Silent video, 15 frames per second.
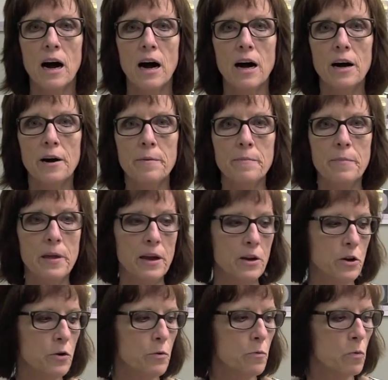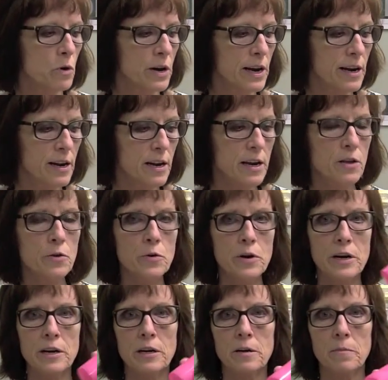And you will get it either
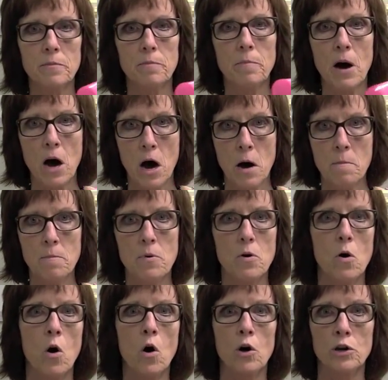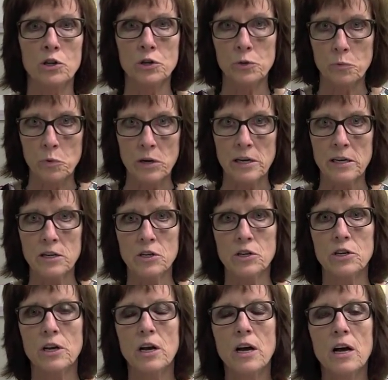in a pump or a
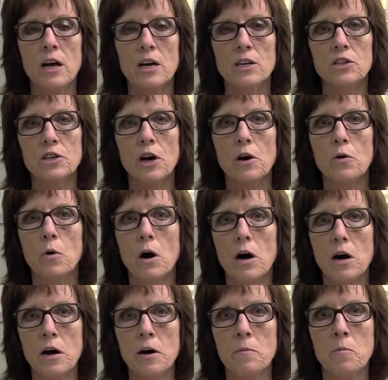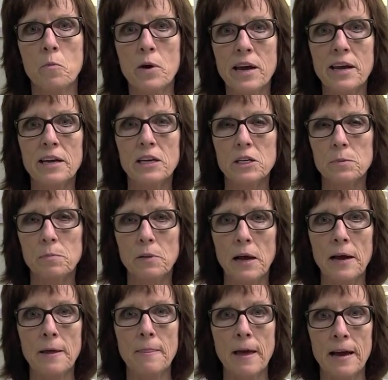syringe. So we can
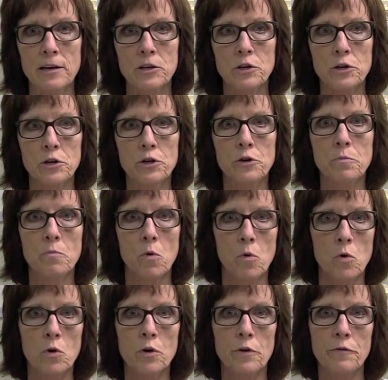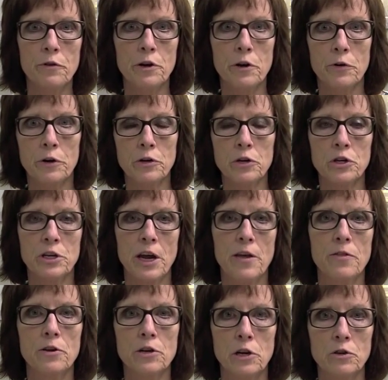explain that to you more if you don't
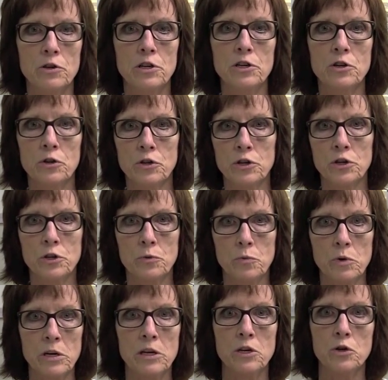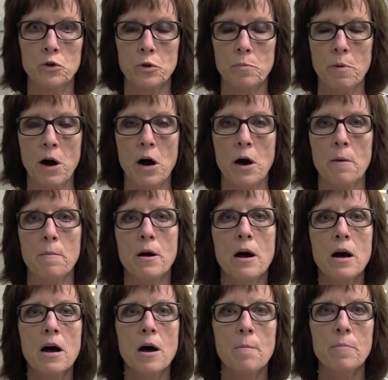understand the dosage on the syringe or the pump.
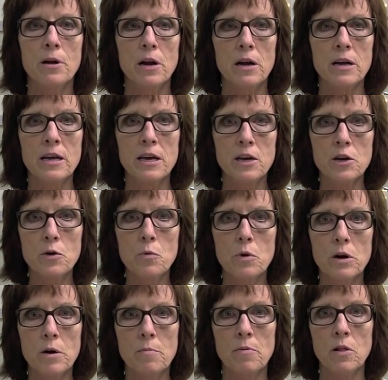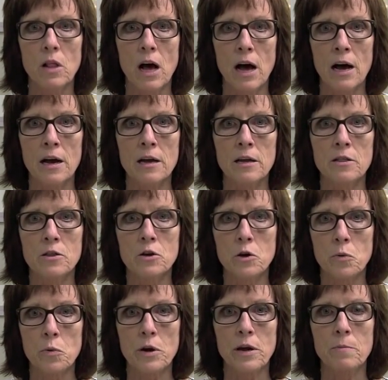But again, you want to apply the
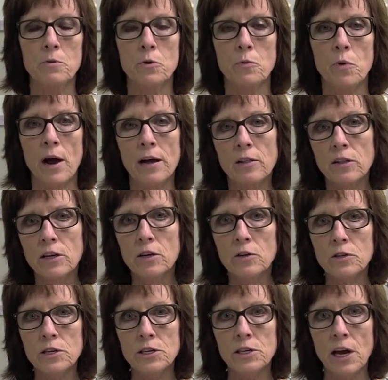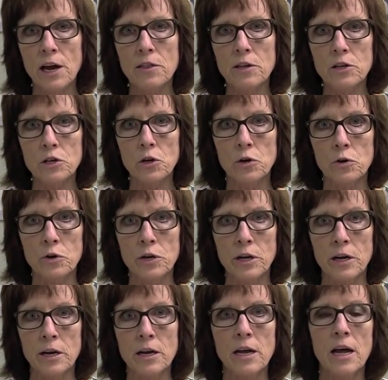cream directly on the site that's
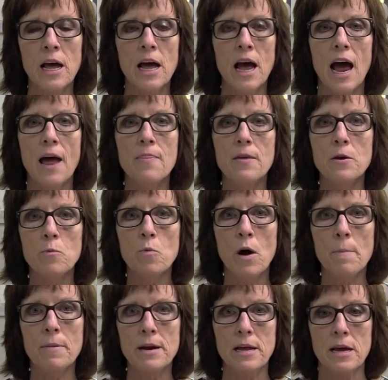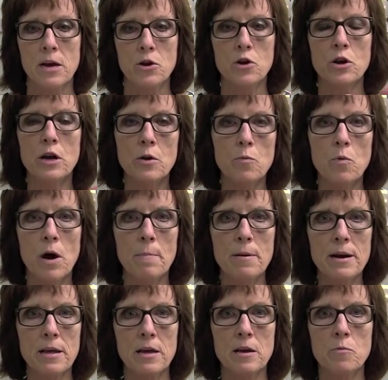hurting and then rub it in. You can rub
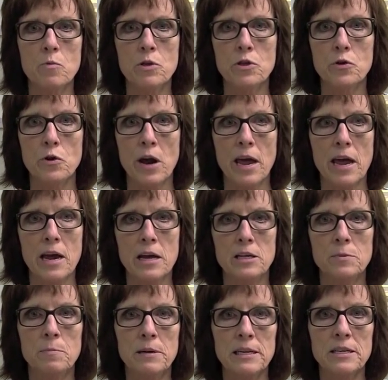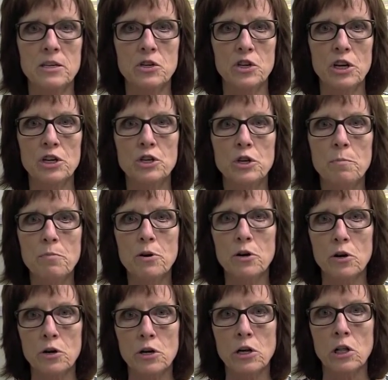it in with your hands, but I suggest you put
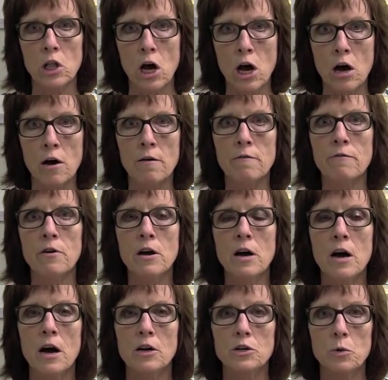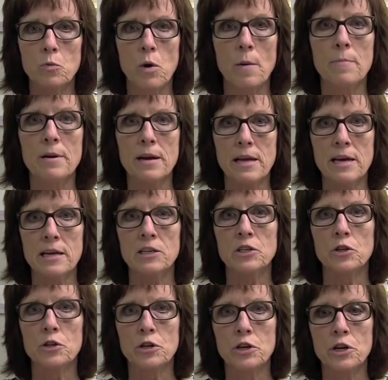on a glove to rub it in
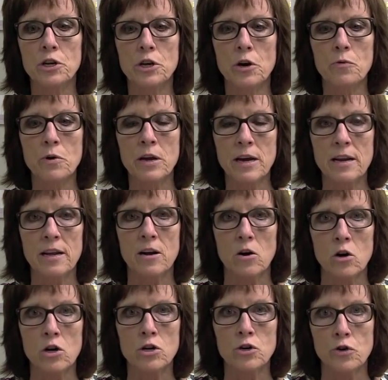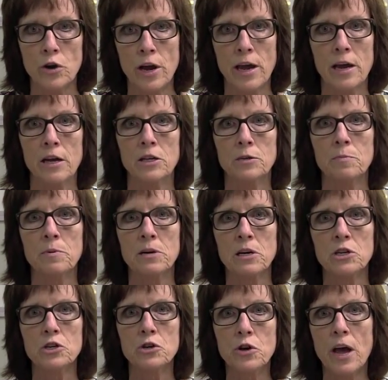so that you don't get it on your hands,
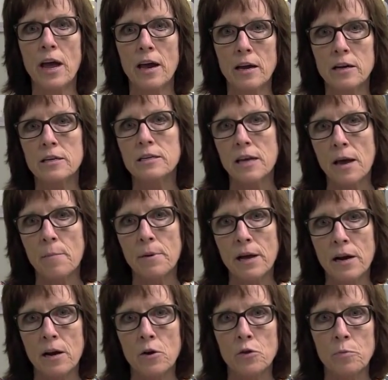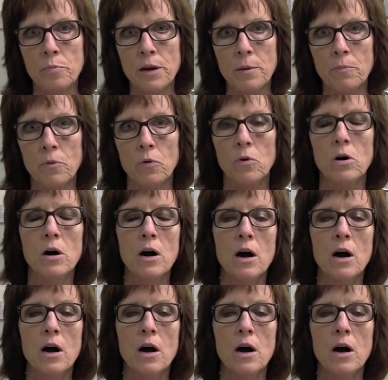because you can contaminate other people.